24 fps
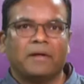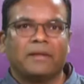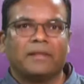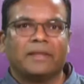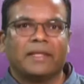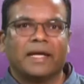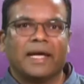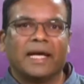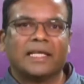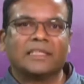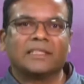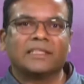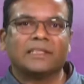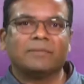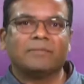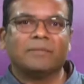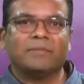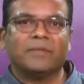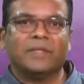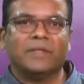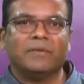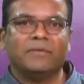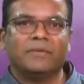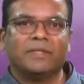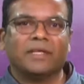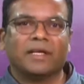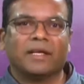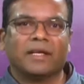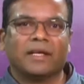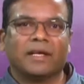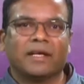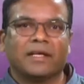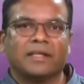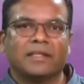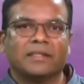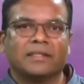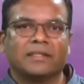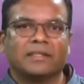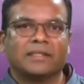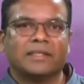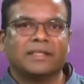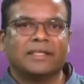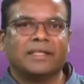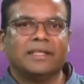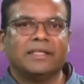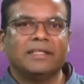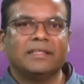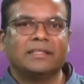The XMM Newton is
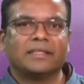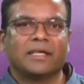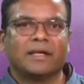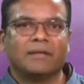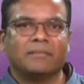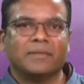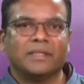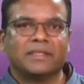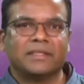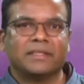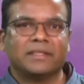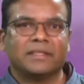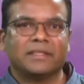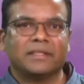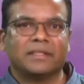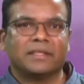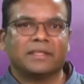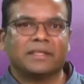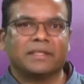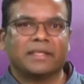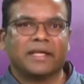the ESA mission,